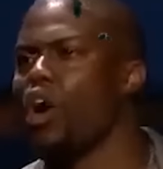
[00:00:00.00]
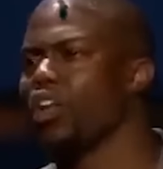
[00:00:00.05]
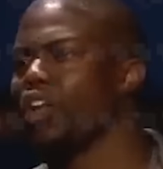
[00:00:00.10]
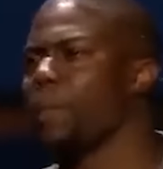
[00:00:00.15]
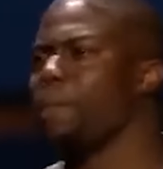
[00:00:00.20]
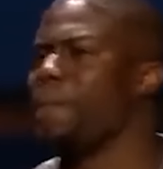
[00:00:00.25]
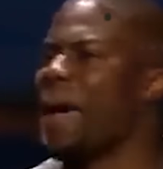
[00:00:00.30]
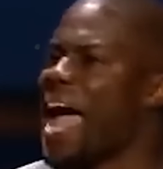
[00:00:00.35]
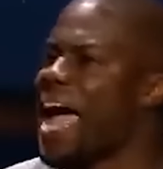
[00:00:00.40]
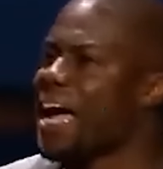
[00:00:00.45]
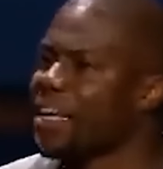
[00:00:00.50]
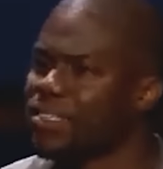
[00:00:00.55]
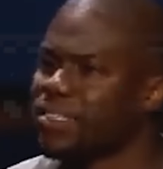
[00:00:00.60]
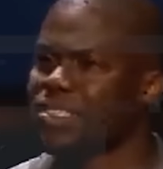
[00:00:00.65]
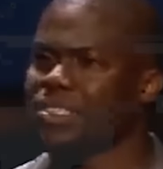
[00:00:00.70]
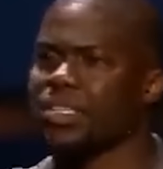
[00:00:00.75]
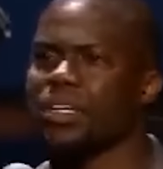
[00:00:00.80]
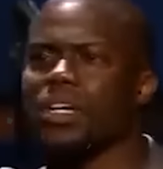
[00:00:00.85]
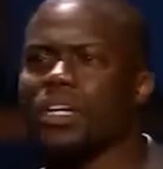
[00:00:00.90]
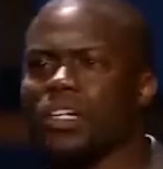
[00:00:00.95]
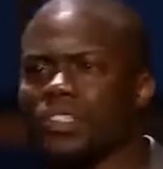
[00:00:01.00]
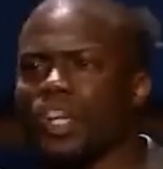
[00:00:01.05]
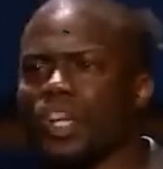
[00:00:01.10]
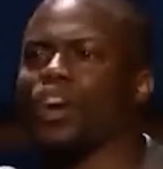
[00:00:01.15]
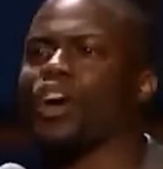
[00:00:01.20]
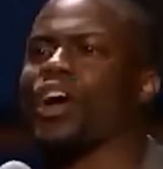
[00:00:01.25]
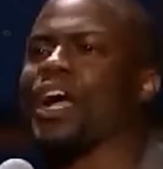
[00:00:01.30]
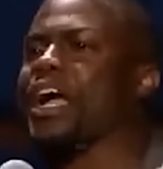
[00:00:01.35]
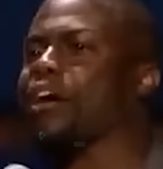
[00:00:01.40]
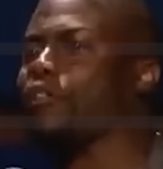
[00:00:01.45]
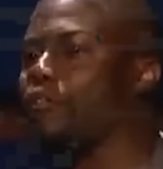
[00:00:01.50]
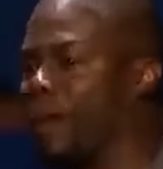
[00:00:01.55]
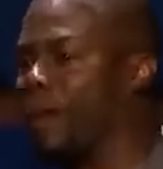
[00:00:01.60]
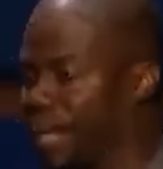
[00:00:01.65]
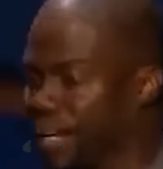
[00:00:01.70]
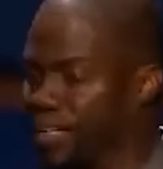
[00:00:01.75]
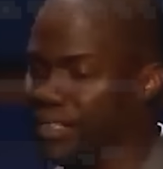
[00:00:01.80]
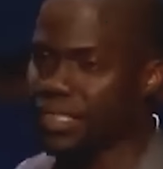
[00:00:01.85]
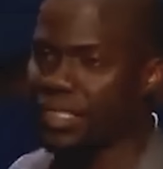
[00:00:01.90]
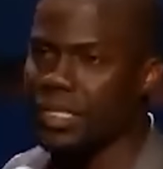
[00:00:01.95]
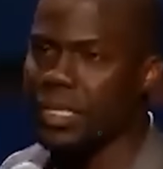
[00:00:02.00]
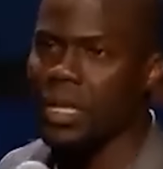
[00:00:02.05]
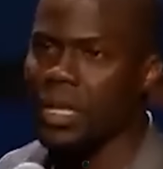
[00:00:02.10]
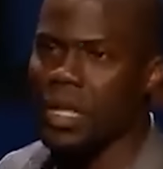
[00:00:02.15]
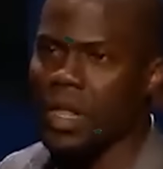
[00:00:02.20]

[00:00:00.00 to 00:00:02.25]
the statement didn't really sit right with a lot of